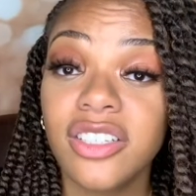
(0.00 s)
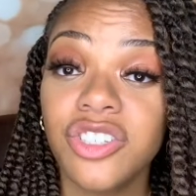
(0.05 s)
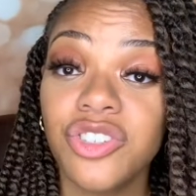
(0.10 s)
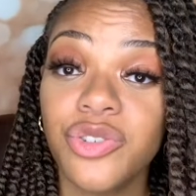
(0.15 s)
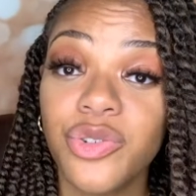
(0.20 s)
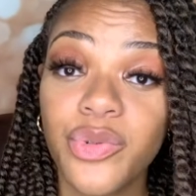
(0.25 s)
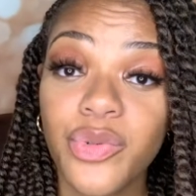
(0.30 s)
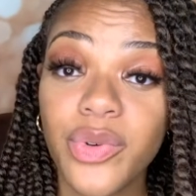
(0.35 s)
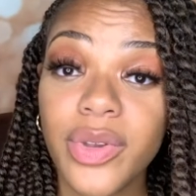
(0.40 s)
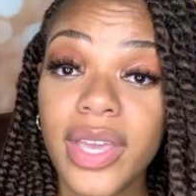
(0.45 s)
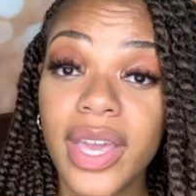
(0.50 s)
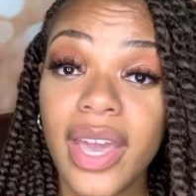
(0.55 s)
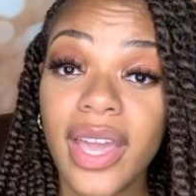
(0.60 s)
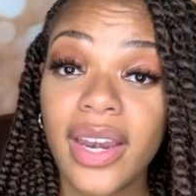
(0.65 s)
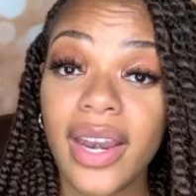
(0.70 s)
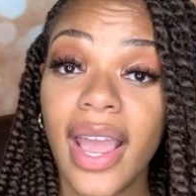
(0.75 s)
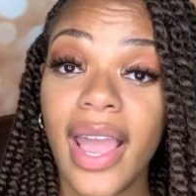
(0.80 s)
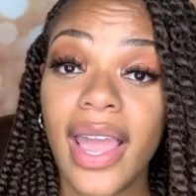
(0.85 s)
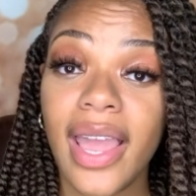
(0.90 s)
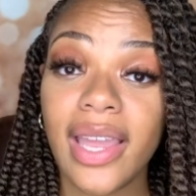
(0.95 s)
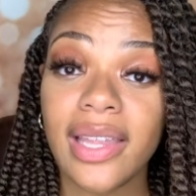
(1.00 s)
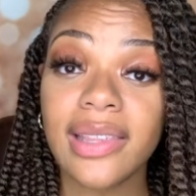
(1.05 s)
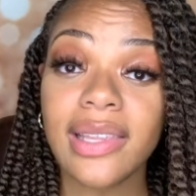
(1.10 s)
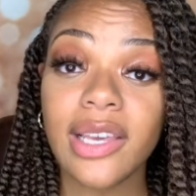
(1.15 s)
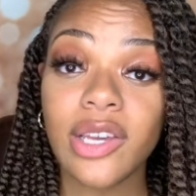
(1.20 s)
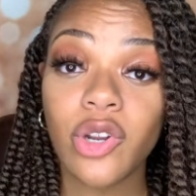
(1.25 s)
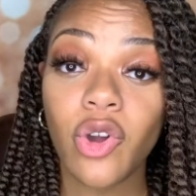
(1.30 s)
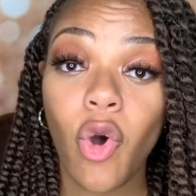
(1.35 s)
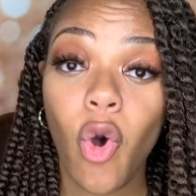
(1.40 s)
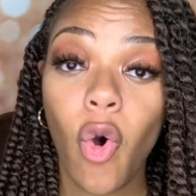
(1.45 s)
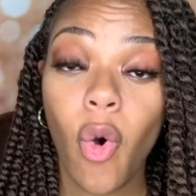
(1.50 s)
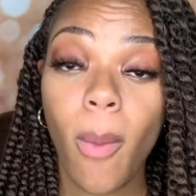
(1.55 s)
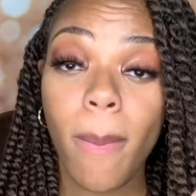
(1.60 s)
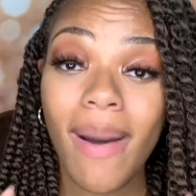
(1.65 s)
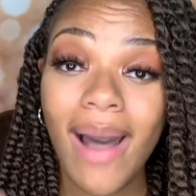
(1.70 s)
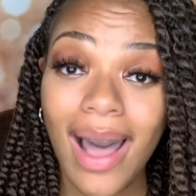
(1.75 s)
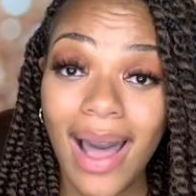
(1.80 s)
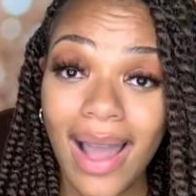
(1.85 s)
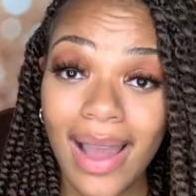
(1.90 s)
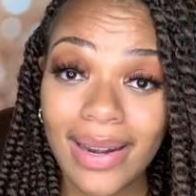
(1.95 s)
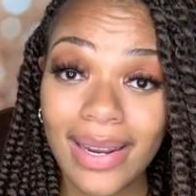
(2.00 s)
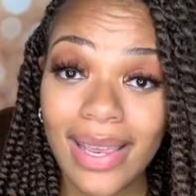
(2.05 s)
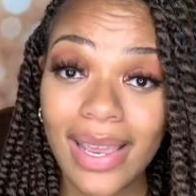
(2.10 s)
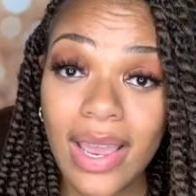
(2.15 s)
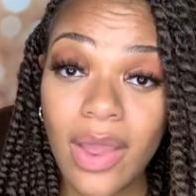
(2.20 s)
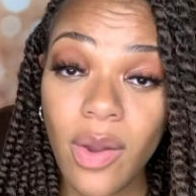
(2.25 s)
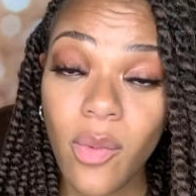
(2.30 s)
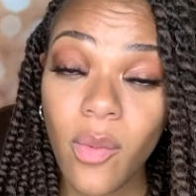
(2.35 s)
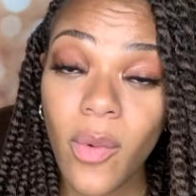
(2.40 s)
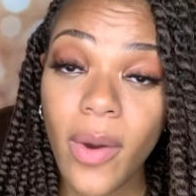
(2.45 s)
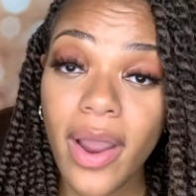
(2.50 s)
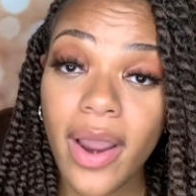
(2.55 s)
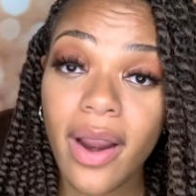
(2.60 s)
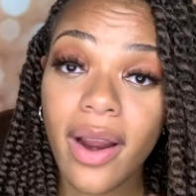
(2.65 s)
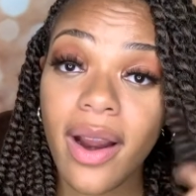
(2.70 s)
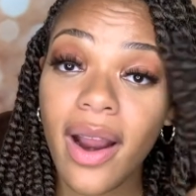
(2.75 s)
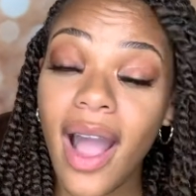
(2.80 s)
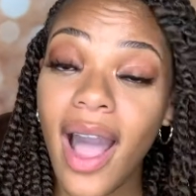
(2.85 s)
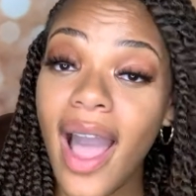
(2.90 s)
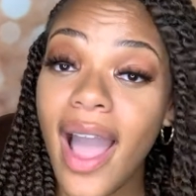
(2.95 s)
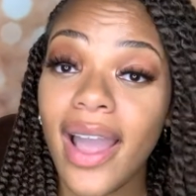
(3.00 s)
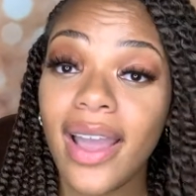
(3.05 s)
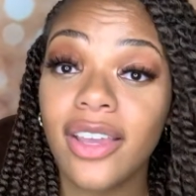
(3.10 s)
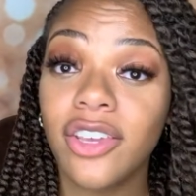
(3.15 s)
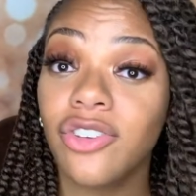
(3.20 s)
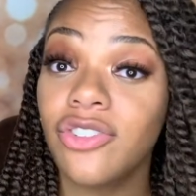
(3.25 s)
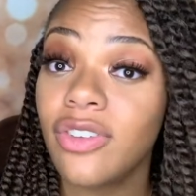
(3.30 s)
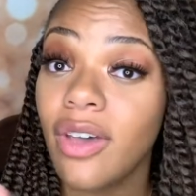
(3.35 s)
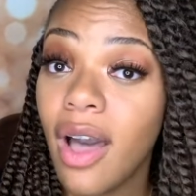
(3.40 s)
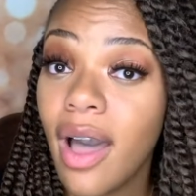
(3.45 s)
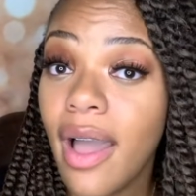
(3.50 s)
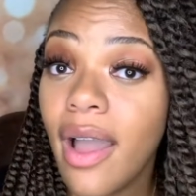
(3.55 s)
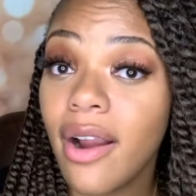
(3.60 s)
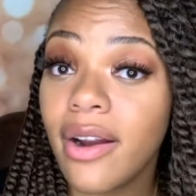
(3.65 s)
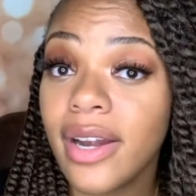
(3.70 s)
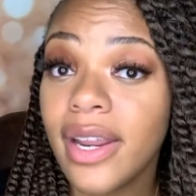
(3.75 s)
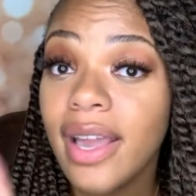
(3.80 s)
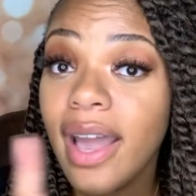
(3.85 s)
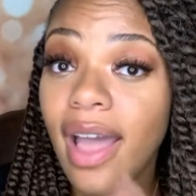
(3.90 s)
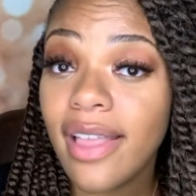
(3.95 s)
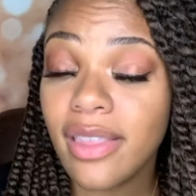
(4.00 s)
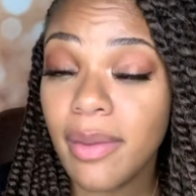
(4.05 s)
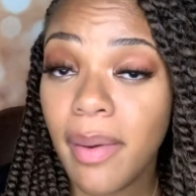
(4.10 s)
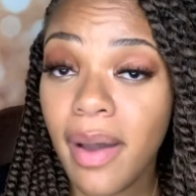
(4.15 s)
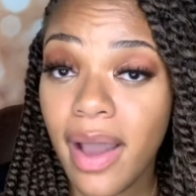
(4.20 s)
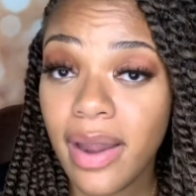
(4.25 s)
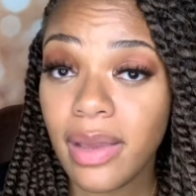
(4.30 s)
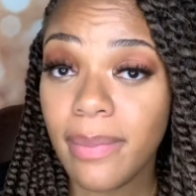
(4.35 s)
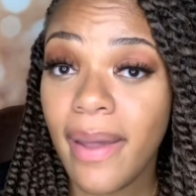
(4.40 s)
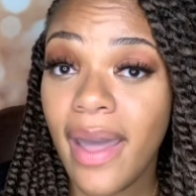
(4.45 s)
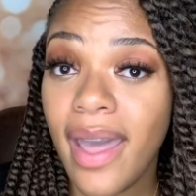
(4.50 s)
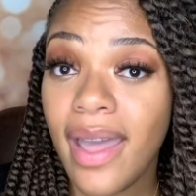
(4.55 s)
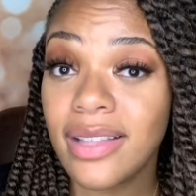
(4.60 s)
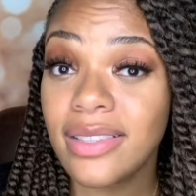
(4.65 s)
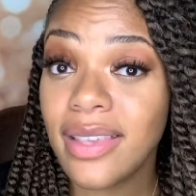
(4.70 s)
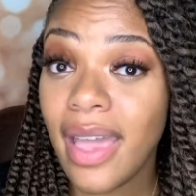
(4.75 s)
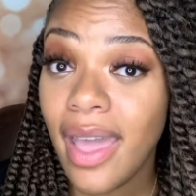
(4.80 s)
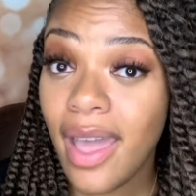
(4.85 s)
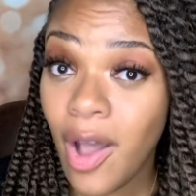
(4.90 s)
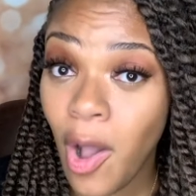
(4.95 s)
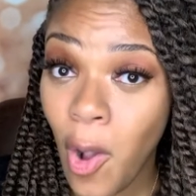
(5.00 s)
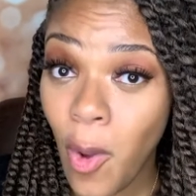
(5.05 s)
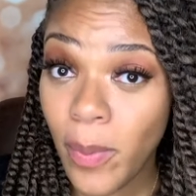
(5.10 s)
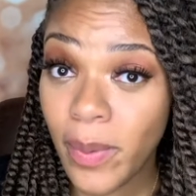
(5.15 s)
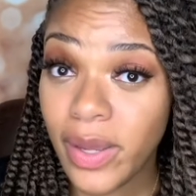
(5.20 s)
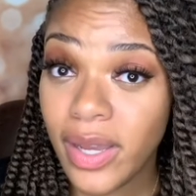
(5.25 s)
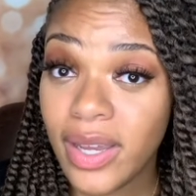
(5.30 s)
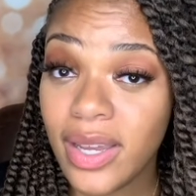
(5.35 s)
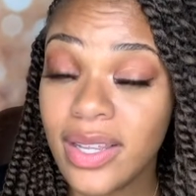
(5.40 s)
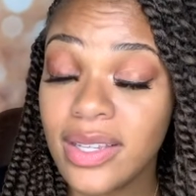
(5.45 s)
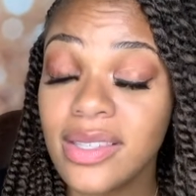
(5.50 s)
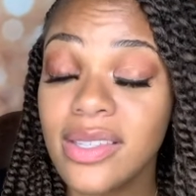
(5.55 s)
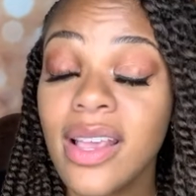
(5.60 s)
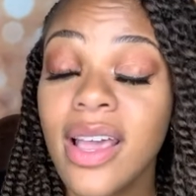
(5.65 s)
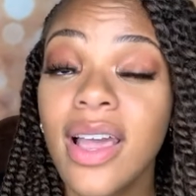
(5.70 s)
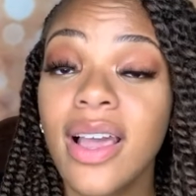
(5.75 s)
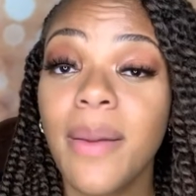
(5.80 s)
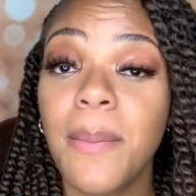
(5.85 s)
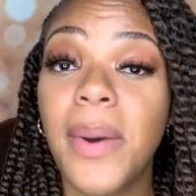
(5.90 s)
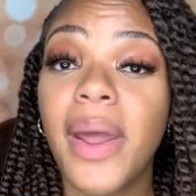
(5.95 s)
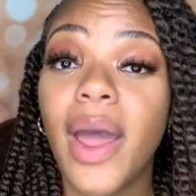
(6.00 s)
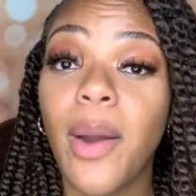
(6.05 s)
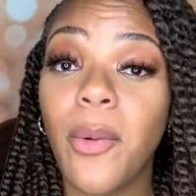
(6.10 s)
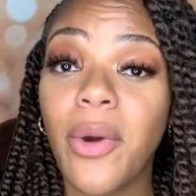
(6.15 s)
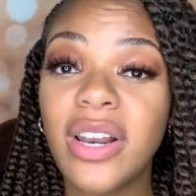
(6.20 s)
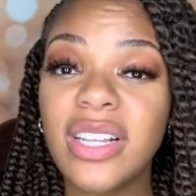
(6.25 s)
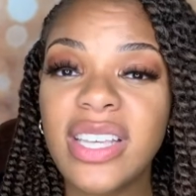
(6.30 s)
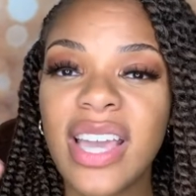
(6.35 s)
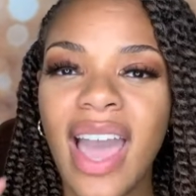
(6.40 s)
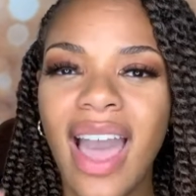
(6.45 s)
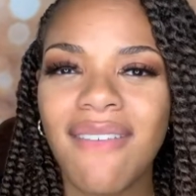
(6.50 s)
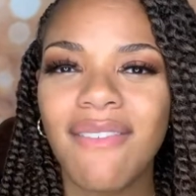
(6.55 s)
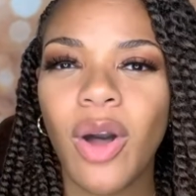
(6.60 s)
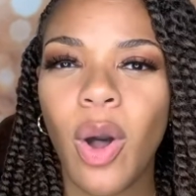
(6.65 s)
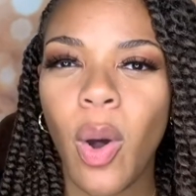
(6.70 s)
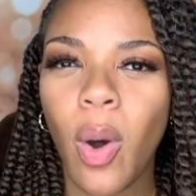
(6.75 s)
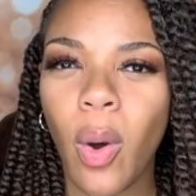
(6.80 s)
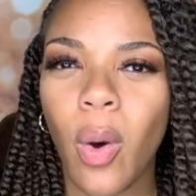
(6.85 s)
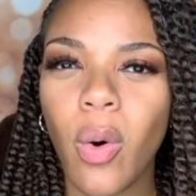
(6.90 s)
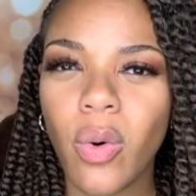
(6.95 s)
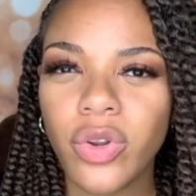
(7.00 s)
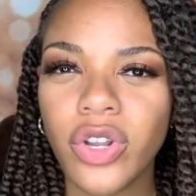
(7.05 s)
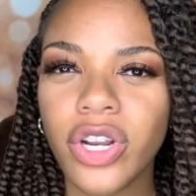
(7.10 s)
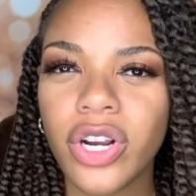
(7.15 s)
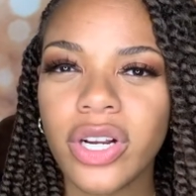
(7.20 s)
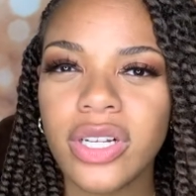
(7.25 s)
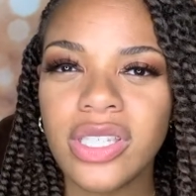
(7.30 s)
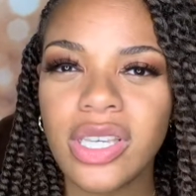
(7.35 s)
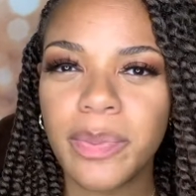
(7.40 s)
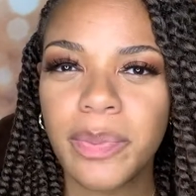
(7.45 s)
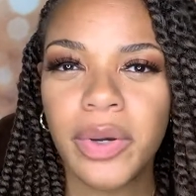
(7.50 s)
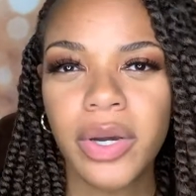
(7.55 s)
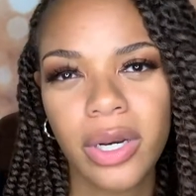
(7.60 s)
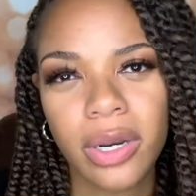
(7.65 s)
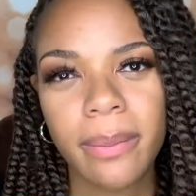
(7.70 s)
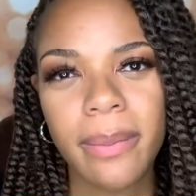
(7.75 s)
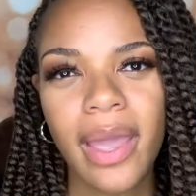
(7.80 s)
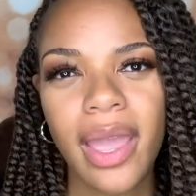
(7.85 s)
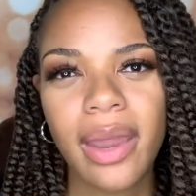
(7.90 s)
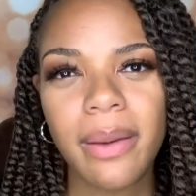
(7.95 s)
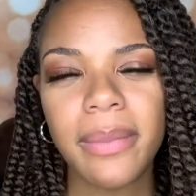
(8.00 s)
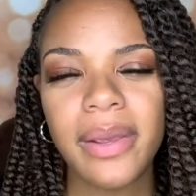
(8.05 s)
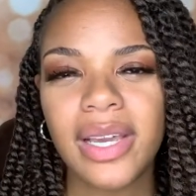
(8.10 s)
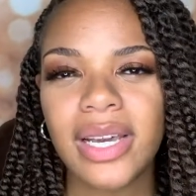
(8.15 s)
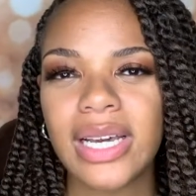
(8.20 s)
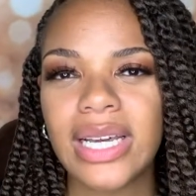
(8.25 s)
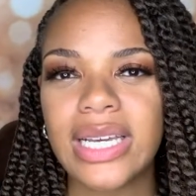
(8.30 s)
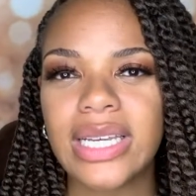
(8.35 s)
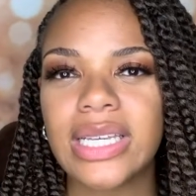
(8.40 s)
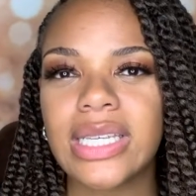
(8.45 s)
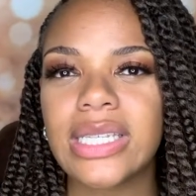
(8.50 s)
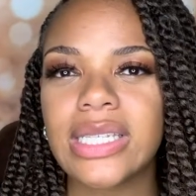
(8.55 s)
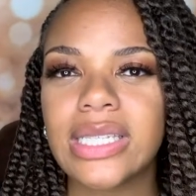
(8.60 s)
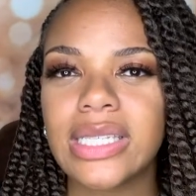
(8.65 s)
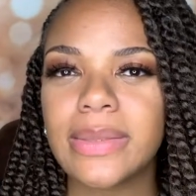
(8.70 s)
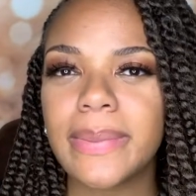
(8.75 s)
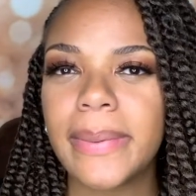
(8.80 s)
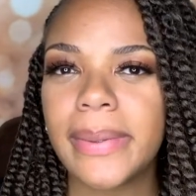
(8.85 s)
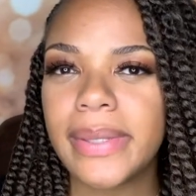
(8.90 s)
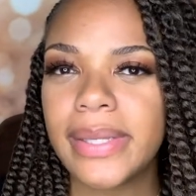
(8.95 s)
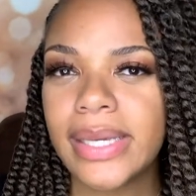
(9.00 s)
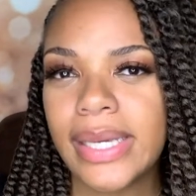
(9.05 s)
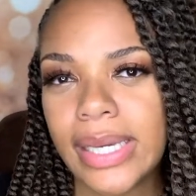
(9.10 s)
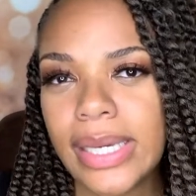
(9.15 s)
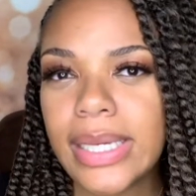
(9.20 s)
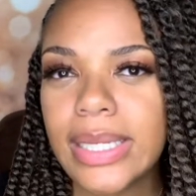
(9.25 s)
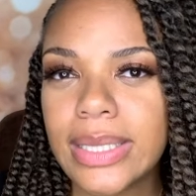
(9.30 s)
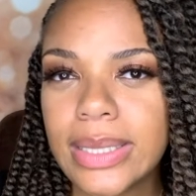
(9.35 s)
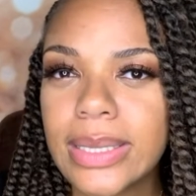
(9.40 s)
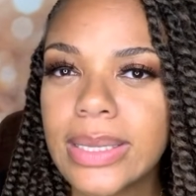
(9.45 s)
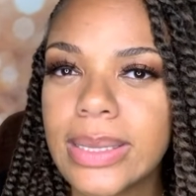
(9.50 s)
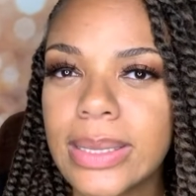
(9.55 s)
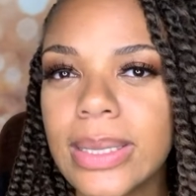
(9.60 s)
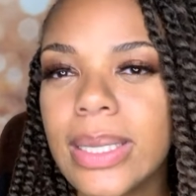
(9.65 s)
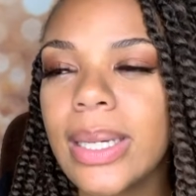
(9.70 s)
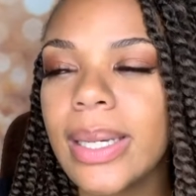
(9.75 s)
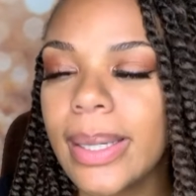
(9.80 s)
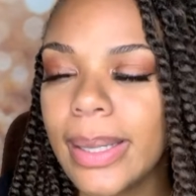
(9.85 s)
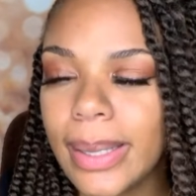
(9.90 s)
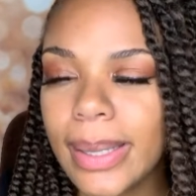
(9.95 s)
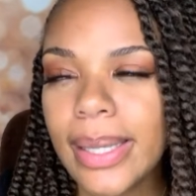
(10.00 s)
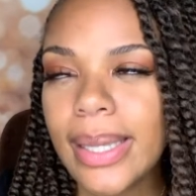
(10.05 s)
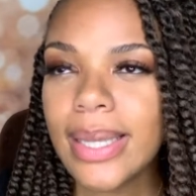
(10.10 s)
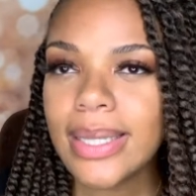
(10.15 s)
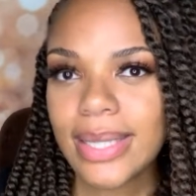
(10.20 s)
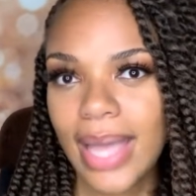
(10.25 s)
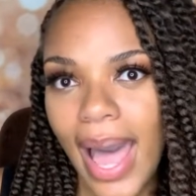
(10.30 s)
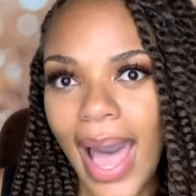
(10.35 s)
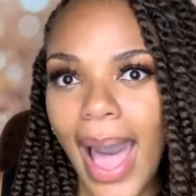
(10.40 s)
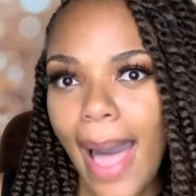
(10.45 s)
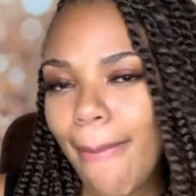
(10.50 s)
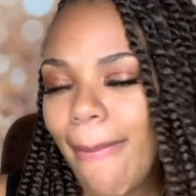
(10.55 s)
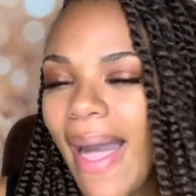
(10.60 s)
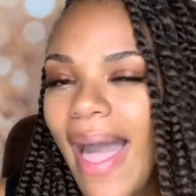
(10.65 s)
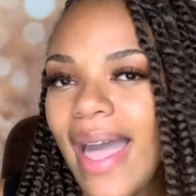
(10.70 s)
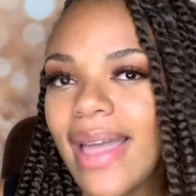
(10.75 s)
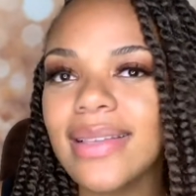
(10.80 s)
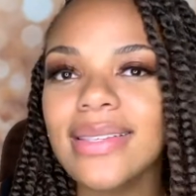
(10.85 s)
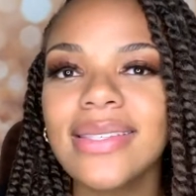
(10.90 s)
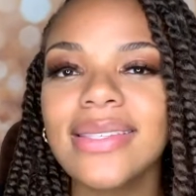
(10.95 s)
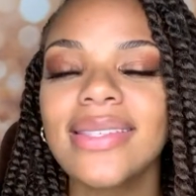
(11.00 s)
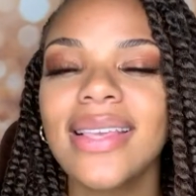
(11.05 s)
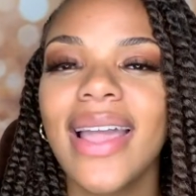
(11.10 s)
to get a little potty where I, you saw I already got the potty pads at HomeGoods, but I wanted to have a holder to put them in because he's, he's a hot mess.